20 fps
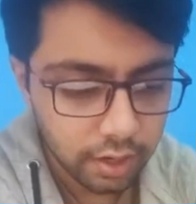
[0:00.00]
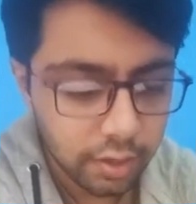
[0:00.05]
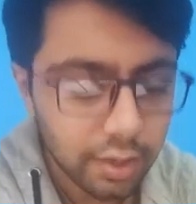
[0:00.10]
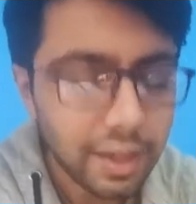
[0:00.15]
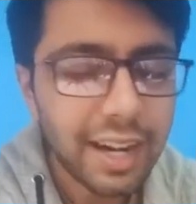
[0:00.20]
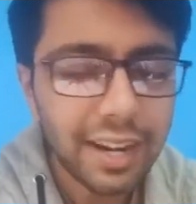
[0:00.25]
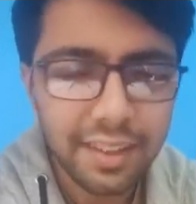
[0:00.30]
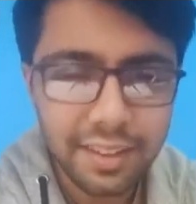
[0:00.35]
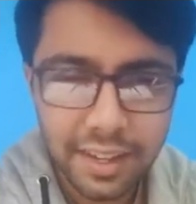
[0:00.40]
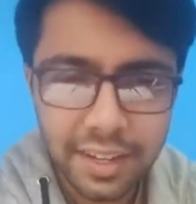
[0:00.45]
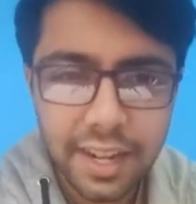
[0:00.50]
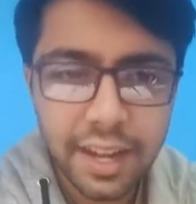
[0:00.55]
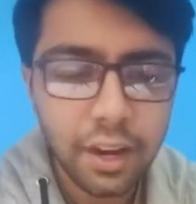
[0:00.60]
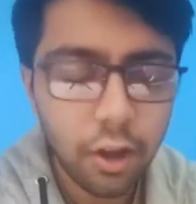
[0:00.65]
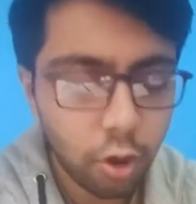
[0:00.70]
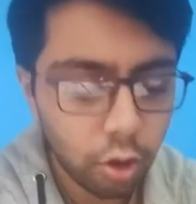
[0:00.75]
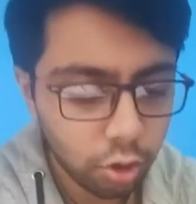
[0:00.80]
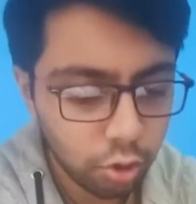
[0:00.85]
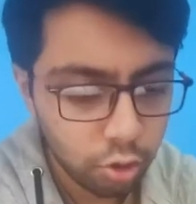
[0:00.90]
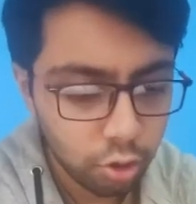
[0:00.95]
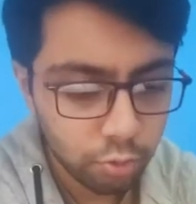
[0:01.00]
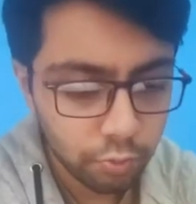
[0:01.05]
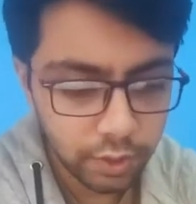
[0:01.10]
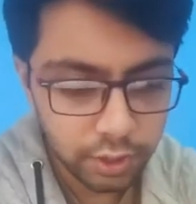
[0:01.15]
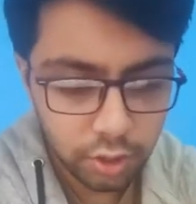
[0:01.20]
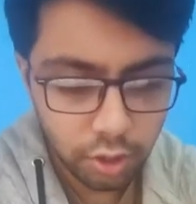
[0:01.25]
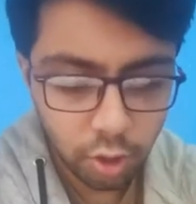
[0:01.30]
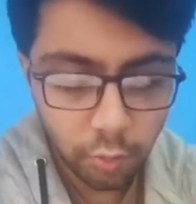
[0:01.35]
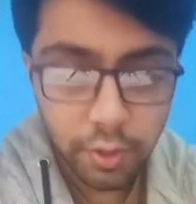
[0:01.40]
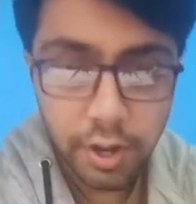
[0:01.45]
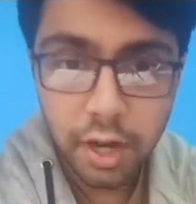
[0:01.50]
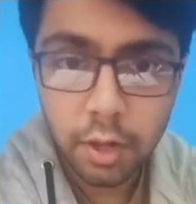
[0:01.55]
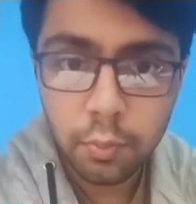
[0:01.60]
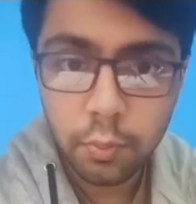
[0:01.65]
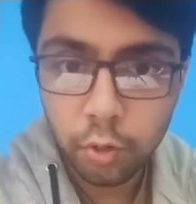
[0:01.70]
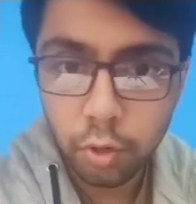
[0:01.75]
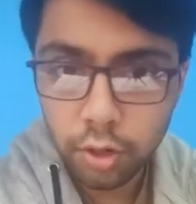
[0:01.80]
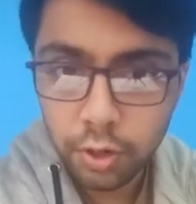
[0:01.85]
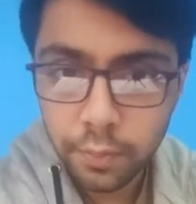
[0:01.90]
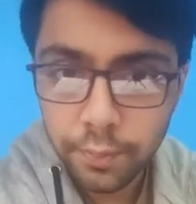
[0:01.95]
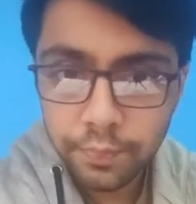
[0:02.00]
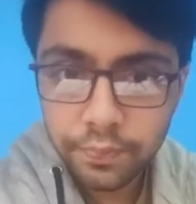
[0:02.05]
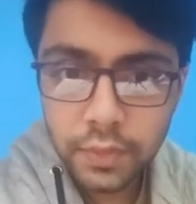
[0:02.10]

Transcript: autosomal dominant mode?